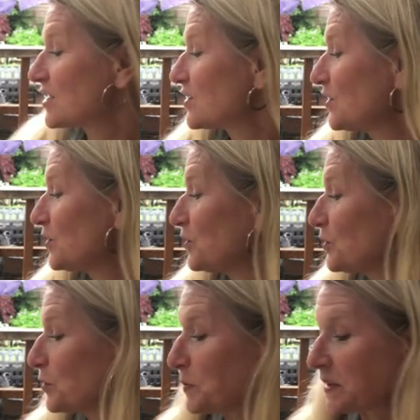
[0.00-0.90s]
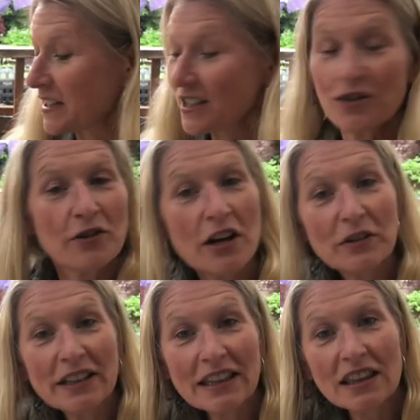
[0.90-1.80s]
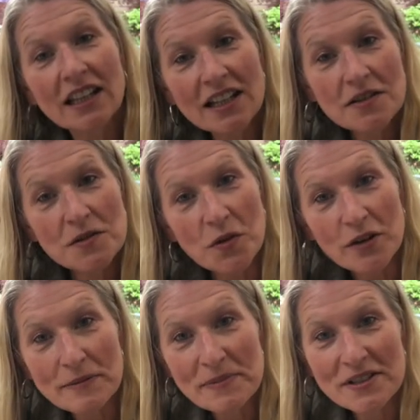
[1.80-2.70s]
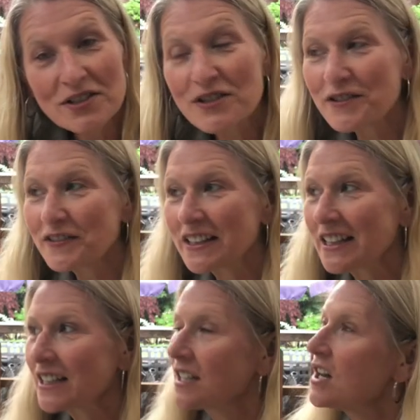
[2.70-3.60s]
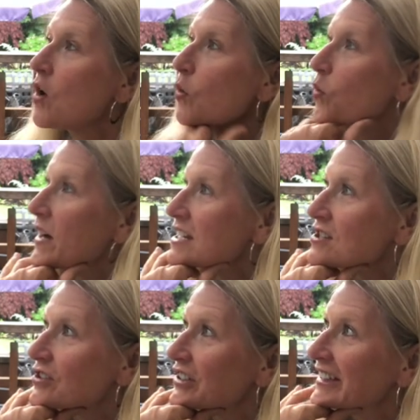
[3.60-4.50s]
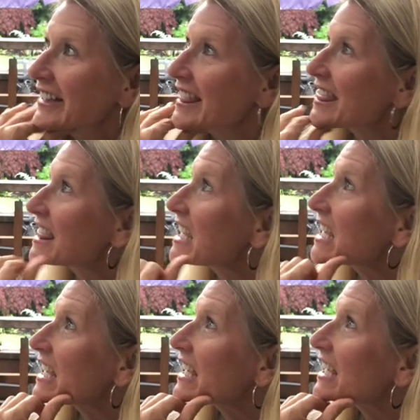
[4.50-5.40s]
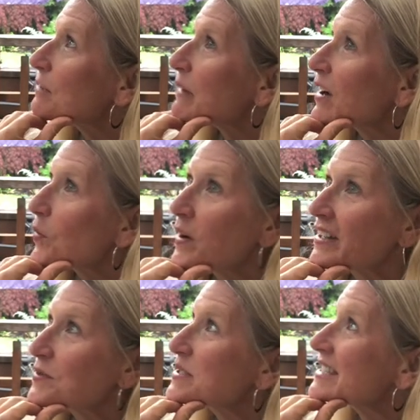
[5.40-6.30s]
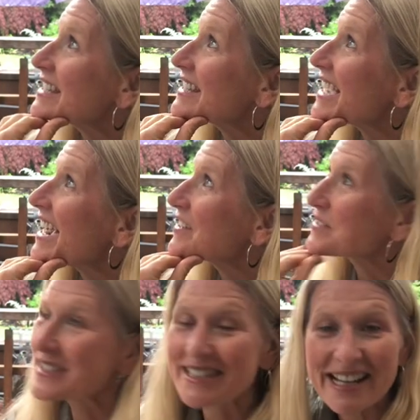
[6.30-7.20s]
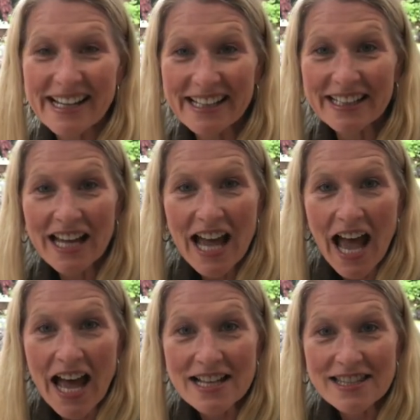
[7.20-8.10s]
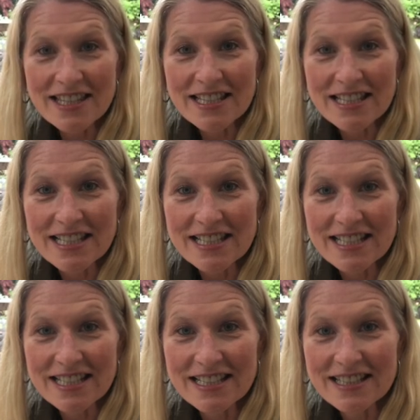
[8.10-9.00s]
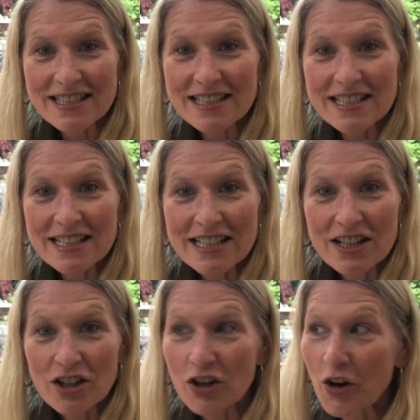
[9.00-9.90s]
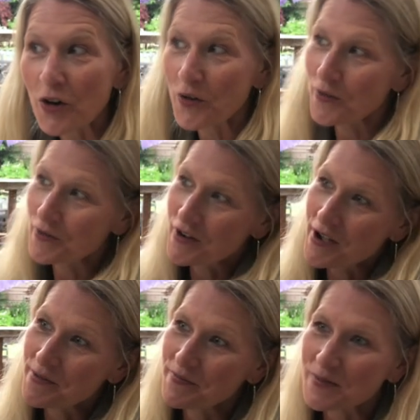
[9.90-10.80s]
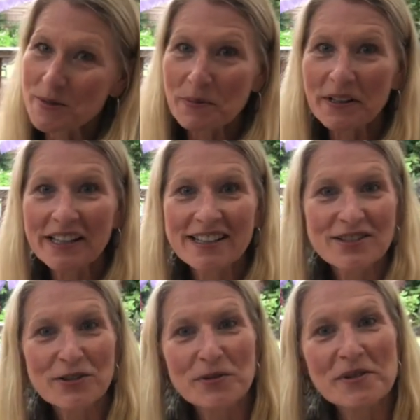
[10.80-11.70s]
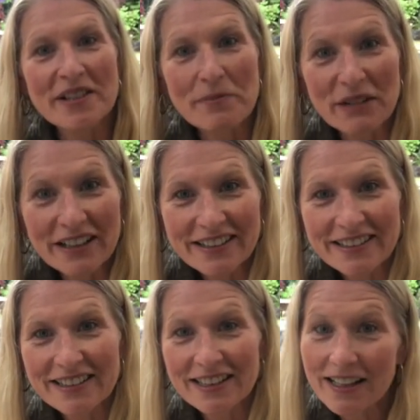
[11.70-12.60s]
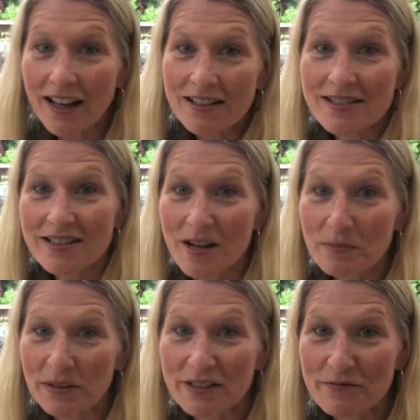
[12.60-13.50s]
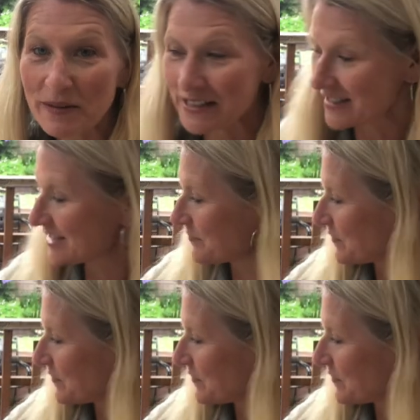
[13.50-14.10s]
to be growing things or observing, wondering and thinking about what you see outside as the seasons go from spring to summer in the next couple of months.